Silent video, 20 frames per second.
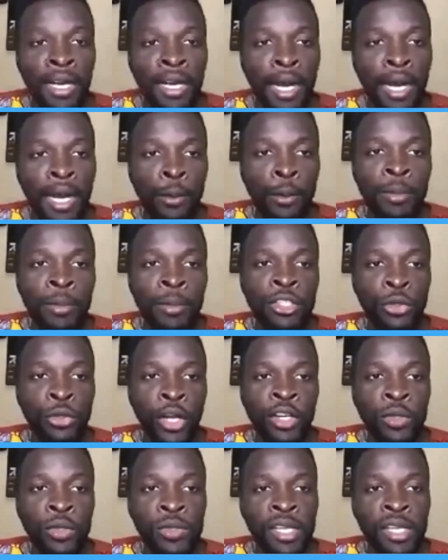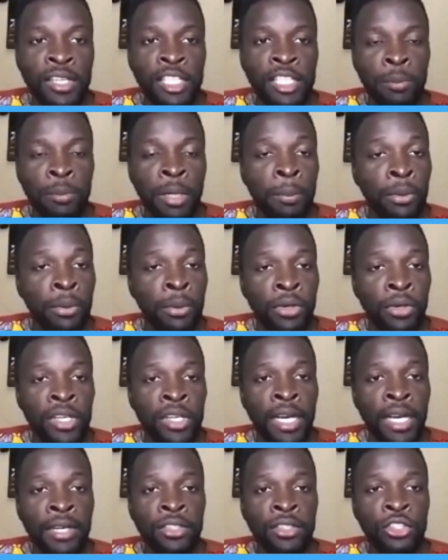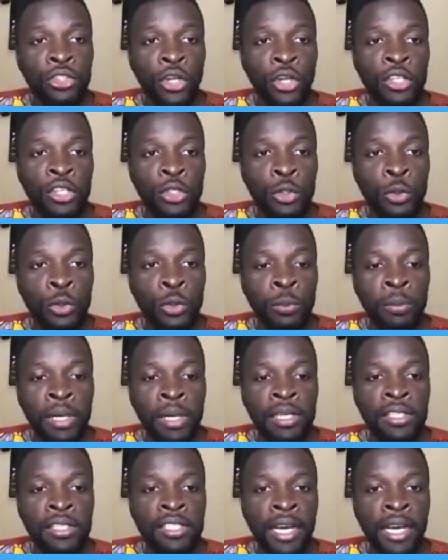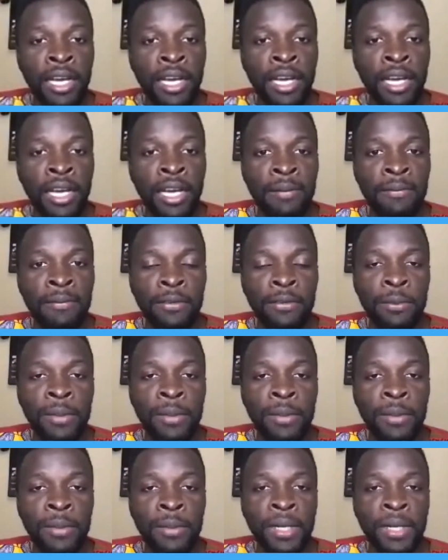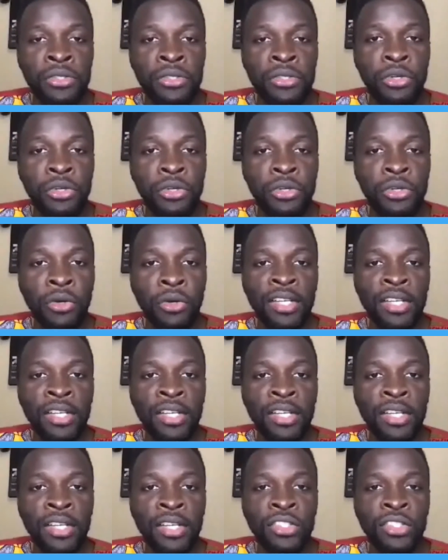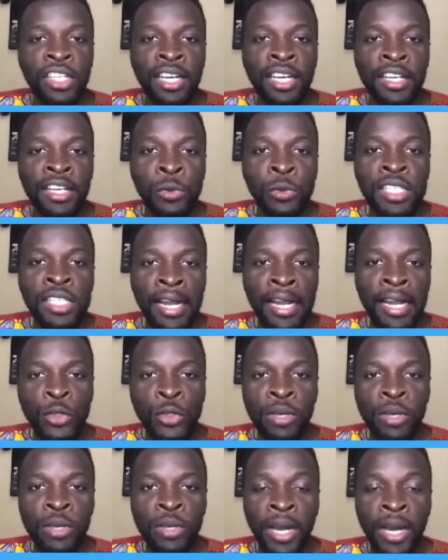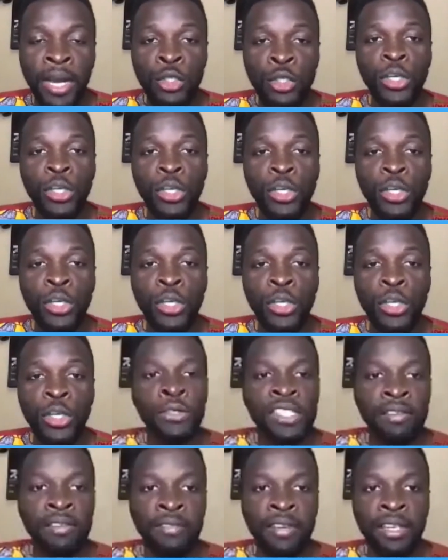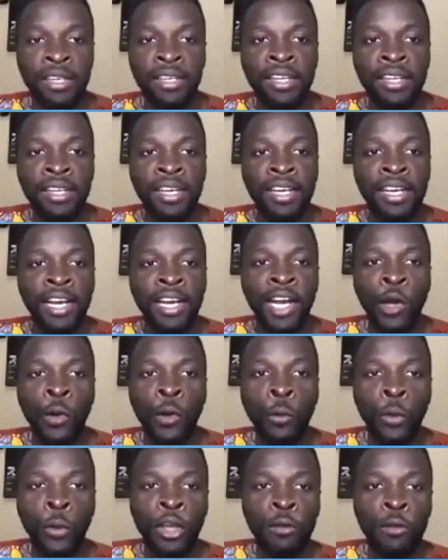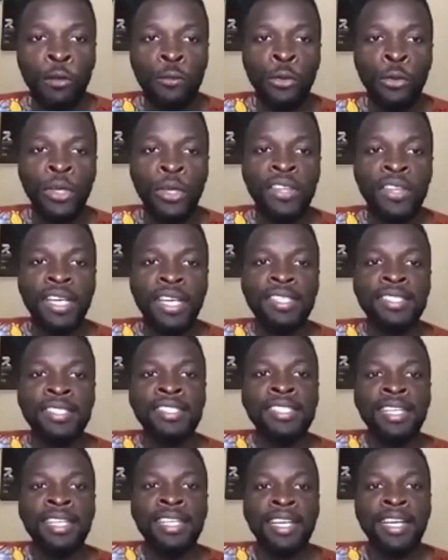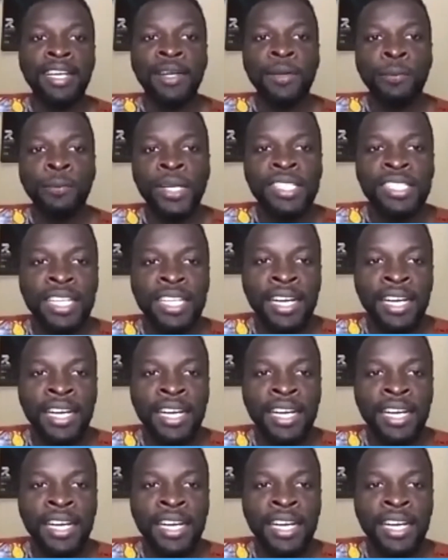I will be trying to set up a product, trying to build it up from scratch, and it will turn out to be my 24/7 way of doing things. But